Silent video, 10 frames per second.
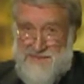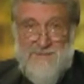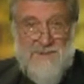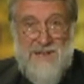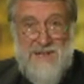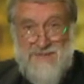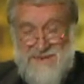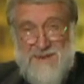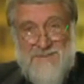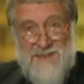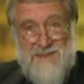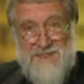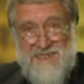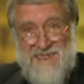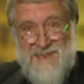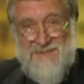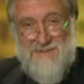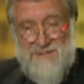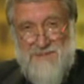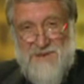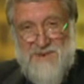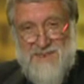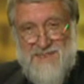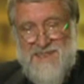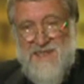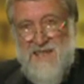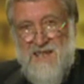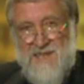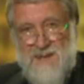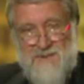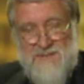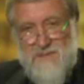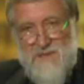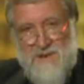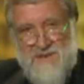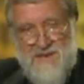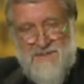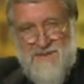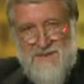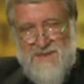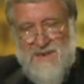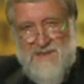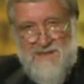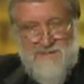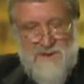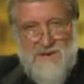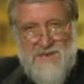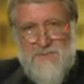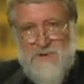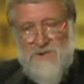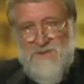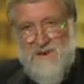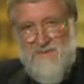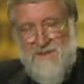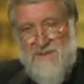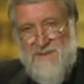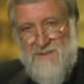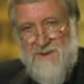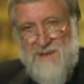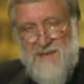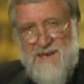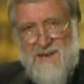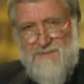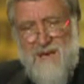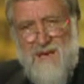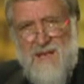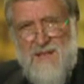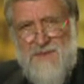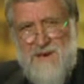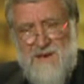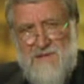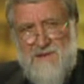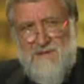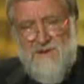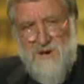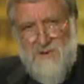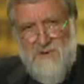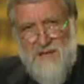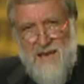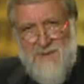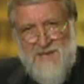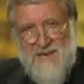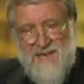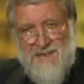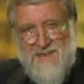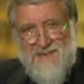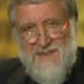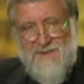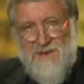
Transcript: Sometimes, yes, because some of those surfaces, they're very smooth, they're very not good habitats, if